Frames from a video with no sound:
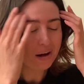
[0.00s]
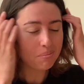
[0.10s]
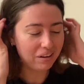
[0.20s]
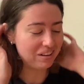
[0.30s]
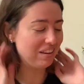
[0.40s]

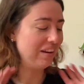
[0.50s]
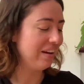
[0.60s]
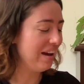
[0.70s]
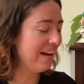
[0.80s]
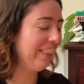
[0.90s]
But yeah,
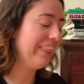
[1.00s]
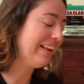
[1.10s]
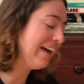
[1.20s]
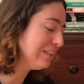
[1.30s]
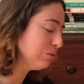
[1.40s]
and the
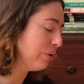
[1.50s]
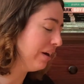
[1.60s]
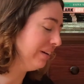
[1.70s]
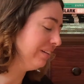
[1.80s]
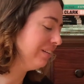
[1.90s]
last
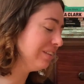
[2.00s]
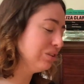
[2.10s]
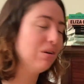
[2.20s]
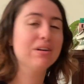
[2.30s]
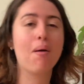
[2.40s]
one, this
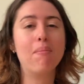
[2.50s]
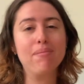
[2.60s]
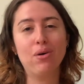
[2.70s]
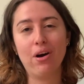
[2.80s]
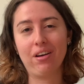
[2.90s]
one, my
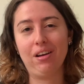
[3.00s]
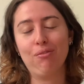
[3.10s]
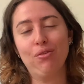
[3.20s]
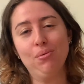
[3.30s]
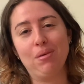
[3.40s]
mom got it
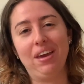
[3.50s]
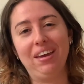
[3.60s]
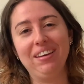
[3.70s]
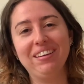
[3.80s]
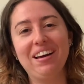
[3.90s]
for
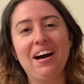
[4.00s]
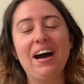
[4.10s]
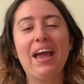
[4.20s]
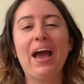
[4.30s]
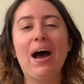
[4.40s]
me. I
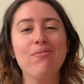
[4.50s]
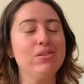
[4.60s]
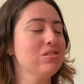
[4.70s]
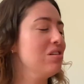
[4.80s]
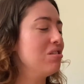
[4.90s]

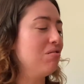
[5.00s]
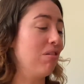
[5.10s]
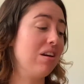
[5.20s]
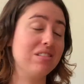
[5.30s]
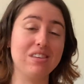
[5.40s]
haven't read
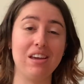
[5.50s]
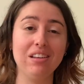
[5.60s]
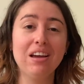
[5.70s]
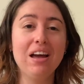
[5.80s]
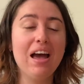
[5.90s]
it yet,
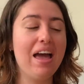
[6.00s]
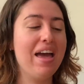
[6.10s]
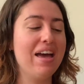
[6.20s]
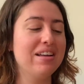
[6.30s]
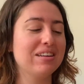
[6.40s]

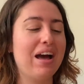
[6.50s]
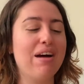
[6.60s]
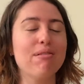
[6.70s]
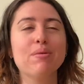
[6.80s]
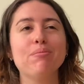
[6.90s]
and I
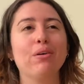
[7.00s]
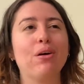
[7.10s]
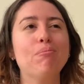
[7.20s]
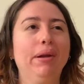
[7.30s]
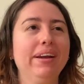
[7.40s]
remember
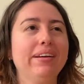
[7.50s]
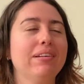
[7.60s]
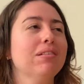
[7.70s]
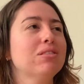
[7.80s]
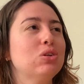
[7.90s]

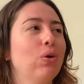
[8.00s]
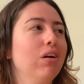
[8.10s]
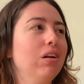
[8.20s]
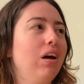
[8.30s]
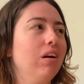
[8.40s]
complaining to her
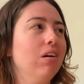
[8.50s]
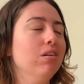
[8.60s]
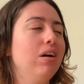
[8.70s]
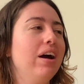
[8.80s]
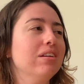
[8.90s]
like, oh,
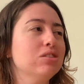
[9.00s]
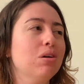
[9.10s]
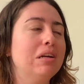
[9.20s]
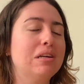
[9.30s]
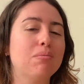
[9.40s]
I saw
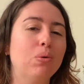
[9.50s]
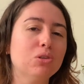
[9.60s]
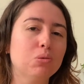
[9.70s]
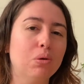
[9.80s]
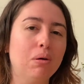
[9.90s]
it in a
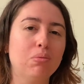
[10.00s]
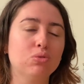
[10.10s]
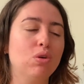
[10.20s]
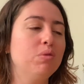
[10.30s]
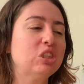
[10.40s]
bookstore, it was
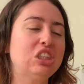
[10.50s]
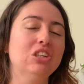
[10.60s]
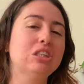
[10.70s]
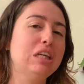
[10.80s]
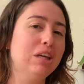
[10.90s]
almost
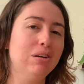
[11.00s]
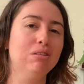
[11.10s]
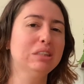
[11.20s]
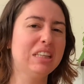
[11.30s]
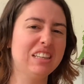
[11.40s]
30
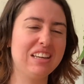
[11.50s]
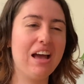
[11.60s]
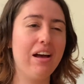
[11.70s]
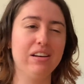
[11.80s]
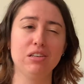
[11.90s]
years and
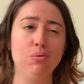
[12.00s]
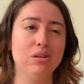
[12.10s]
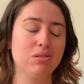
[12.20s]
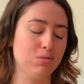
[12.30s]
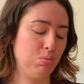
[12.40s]
I didn't want
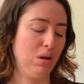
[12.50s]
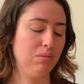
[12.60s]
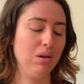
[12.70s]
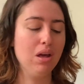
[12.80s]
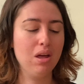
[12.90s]
to spend
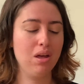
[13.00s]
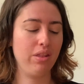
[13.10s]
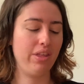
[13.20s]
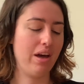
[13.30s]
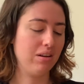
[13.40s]

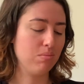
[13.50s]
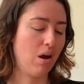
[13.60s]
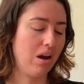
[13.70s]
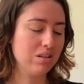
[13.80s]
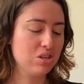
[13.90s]
that
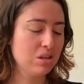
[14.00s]
much.